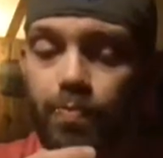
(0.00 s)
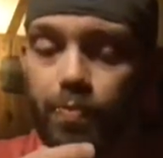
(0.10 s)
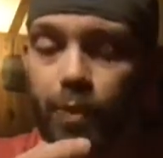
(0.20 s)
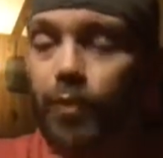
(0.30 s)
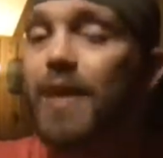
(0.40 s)

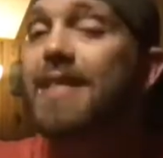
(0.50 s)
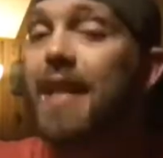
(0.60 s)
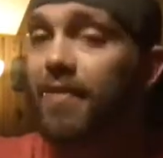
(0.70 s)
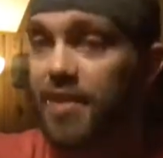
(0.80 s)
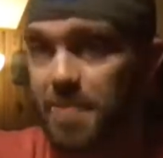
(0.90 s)
the
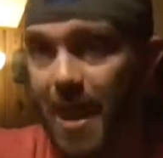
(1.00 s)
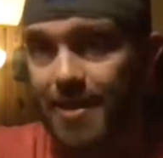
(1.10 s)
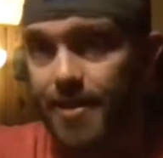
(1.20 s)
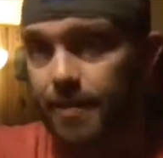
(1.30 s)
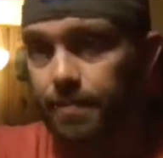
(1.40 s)
reason of his
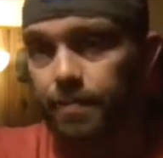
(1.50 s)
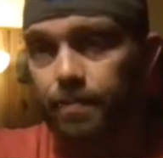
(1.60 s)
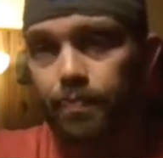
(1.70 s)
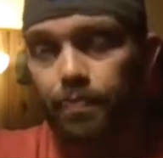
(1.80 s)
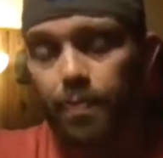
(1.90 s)
passing.
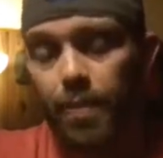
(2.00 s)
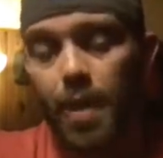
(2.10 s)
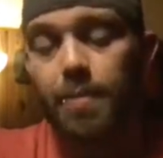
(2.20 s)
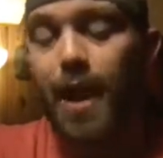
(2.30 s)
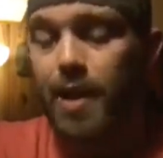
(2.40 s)

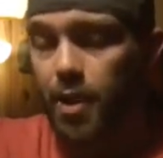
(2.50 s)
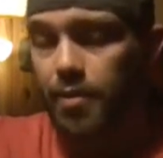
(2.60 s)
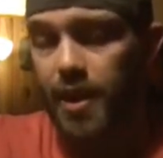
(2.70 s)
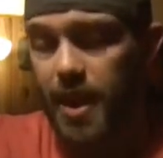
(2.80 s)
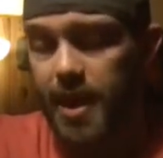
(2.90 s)
But I know
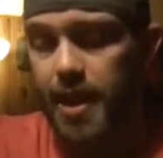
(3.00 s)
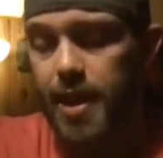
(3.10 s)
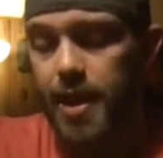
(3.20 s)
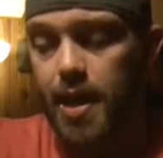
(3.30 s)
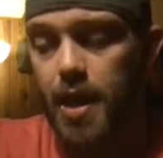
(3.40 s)
that
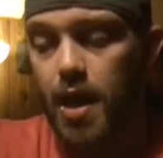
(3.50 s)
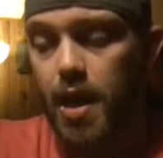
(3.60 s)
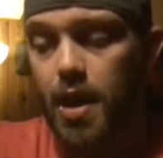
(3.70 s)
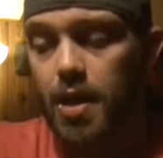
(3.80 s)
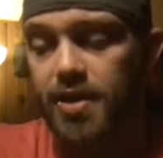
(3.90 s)
he
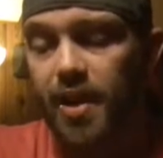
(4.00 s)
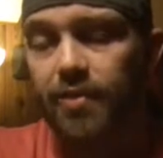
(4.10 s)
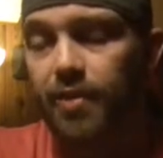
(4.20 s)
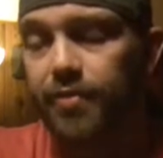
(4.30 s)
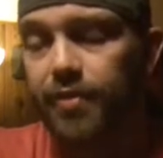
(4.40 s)

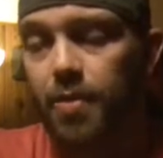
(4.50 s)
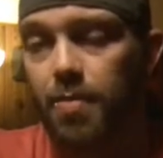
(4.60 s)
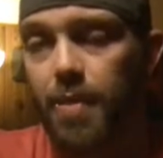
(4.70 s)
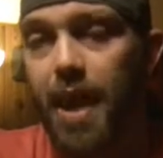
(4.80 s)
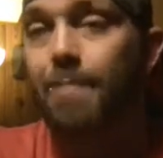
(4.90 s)
suffered
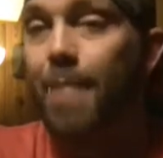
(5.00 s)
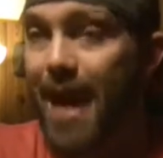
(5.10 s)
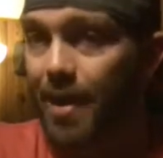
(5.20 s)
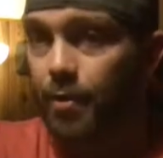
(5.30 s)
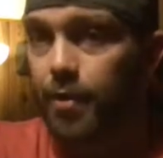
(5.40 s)
from and
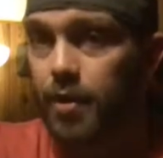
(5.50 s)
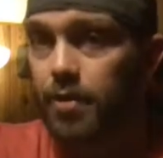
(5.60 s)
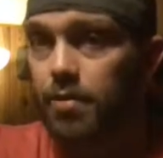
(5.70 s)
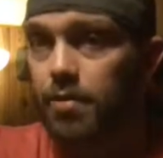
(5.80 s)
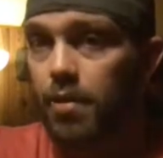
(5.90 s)
battled
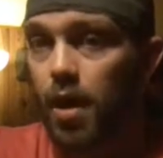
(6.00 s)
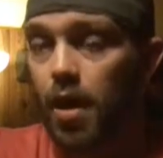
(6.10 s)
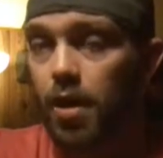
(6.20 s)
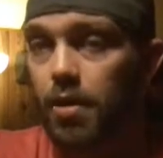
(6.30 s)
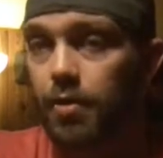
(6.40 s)

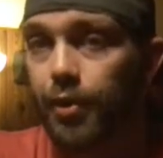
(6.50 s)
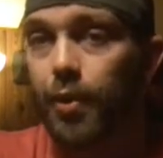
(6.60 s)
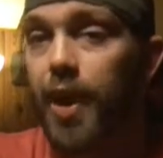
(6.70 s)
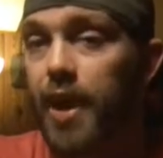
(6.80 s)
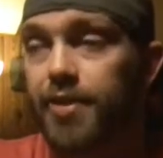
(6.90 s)

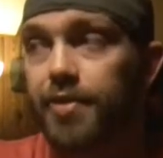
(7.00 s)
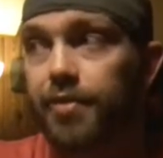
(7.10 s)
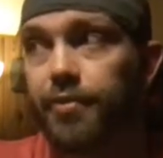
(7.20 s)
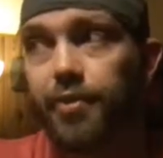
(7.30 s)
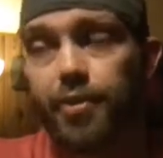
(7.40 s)
throat cancer
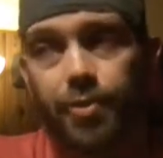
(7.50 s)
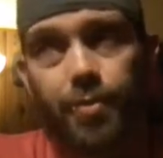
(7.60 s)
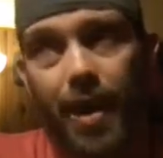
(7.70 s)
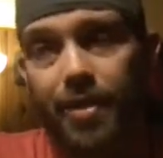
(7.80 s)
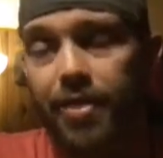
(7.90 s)
for,
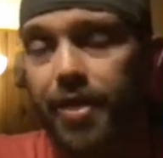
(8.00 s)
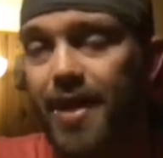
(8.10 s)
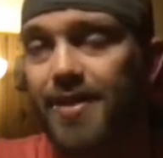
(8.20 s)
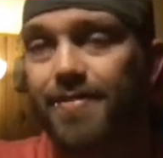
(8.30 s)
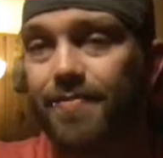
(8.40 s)
I
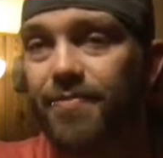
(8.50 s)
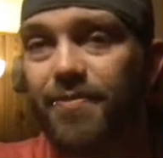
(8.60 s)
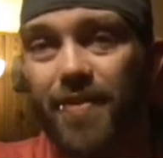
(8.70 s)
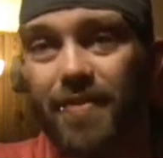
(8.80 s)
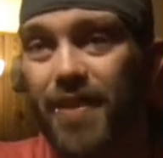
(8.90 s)
think,
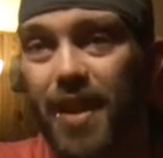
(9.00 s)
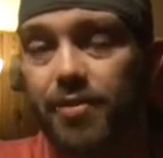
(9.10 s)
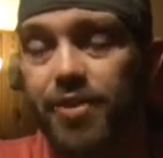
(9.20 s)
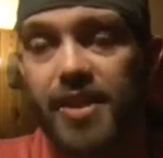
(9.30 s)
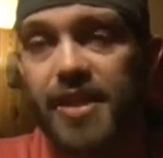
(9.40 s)
15
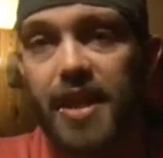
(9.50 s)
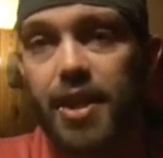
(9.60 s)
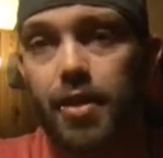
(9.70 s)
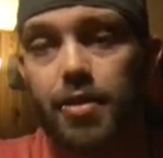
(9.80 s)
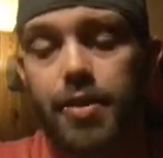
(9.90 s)
or 16
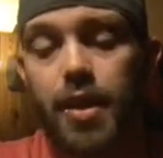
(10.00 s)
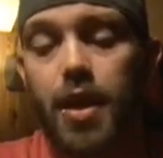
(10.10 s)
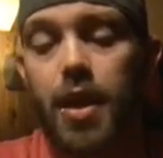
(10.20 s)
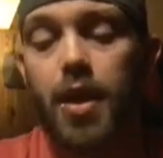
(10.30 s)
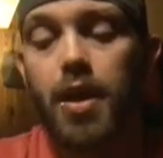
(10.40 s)
years.
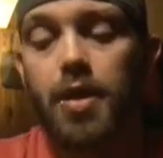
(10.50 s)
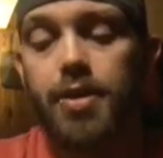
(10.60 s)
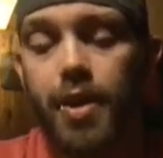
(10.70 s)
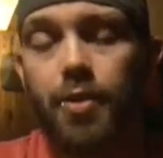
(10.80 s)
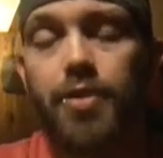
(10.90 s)

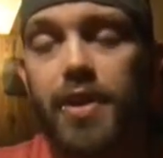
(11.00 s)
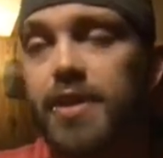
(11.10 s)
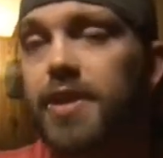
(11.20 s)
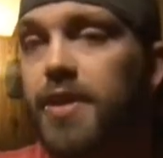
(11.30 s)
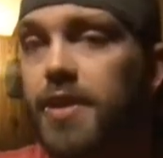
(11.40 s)
So
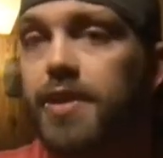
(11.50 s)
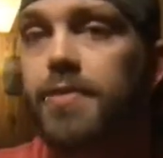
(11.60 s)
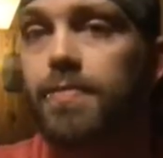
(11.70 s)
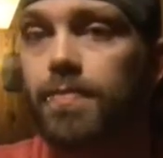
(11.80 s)
this is